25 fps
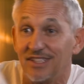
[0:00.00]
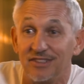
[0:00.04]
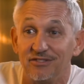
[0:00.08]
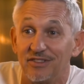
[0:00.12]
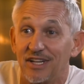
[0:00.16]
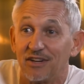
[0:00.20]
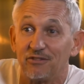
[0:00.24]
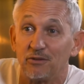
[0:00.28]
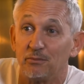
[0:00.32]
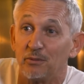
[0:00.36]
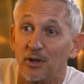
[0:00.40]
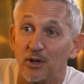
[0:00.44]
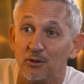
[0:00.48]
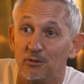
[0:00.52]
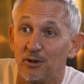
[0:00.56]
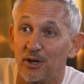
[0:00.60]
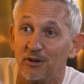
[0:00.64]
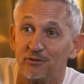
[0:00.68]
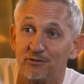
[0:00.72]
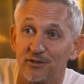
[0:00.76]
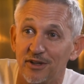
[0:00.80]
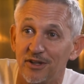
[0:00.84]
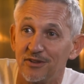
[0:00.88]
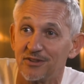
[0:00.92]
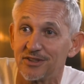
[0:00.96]
even have a
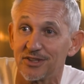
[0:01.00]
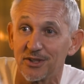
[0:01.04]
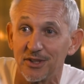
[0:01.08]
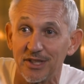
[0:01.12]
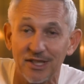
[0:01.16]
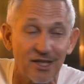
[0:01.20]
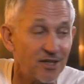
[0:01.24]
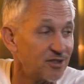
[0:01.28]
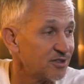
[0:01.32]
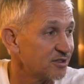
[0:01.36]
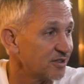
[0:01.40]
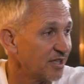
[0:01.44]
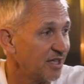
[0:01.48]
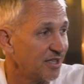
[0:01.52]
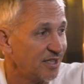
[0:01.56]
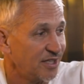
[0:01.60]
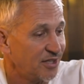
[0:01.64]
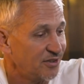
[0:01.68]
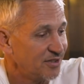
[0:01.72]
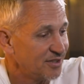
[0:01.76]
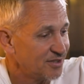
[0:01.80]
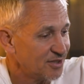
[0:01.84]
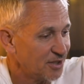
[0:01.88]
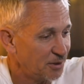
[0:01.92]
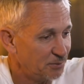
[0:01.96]
mobile phone, so he goes around
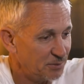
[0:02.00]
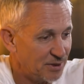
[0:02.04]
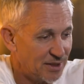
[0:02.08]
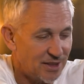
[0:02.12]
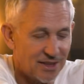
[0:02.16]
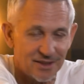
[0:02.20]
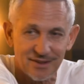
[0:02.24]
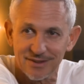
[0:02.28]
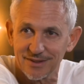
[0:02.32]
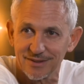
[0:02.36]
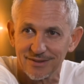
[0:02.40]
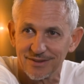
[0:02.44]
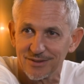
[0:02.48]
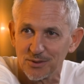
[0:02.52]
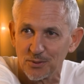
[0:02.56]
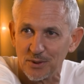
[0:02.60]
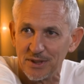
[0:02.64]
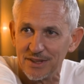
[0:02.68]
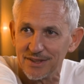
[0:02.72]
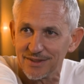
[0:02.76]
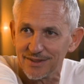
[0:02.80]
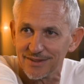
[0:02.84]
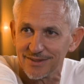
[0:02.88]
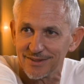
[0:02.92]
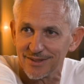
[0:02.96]
the only time he gets
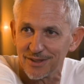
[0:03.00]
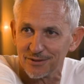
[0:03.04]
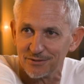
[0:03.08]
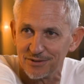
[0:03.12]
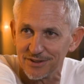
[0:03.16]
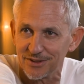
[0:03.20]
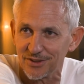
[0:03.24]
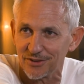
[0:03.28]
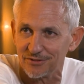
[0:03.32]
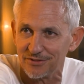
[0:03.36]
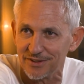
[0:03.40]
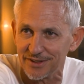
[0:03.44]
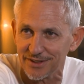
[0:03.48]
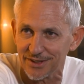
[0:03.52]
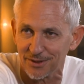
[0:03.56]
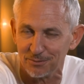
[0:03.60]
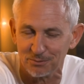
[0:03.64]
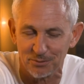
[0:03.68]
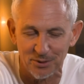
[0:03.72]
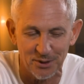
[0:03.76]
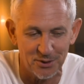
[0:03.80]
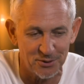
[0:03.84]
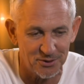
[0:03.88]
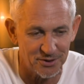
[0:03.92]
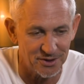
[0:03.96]
tweets and stuff, he's off his
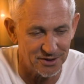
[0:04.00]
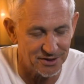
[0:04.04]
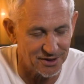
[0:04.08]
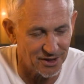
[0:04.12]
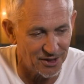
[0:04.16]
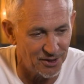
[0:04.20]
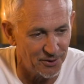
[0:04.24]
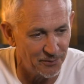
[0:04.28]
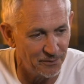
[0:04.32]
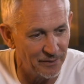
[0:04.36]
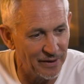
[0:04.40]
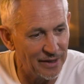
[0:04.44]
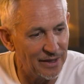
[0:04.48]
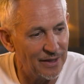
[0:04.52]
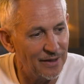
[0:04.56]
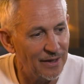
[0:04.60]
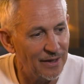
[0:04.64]
computer at home.